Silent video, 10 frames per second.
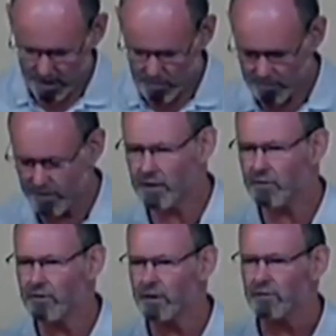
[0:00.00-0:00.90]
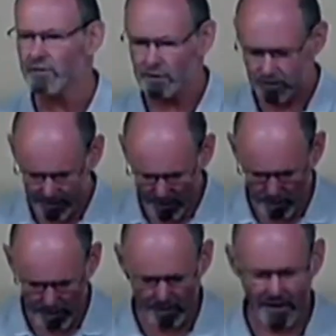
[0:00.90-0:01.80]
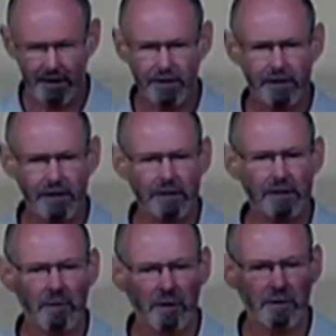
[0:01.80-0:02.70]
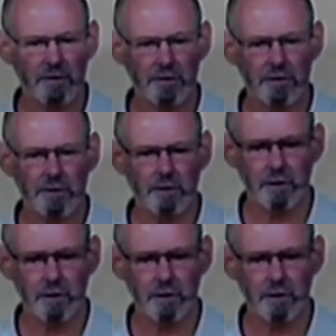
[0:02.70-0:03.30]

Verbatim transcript: with our Creator God, the world is in spiritual